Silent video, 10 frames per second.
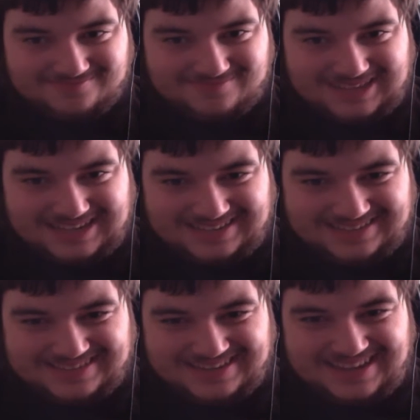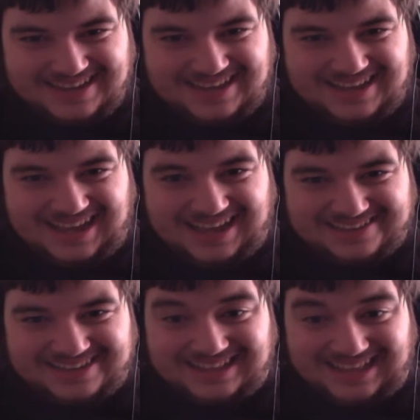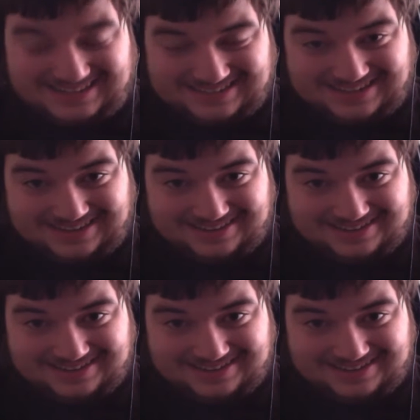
Because as a collector